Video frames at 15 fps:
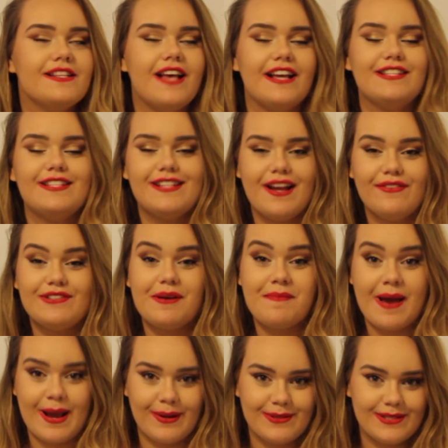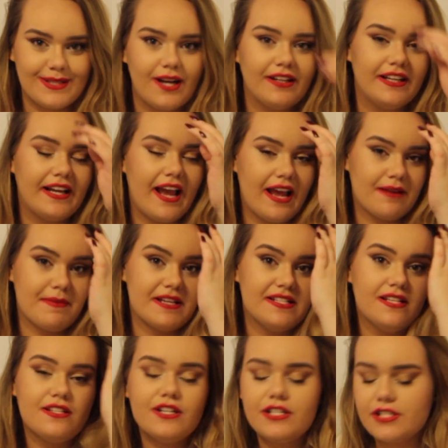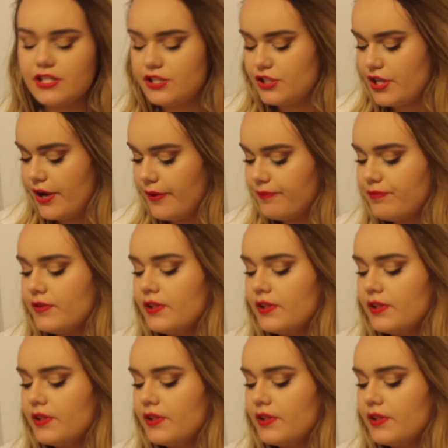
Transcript: I stuffed my own stocking and my sister's, so,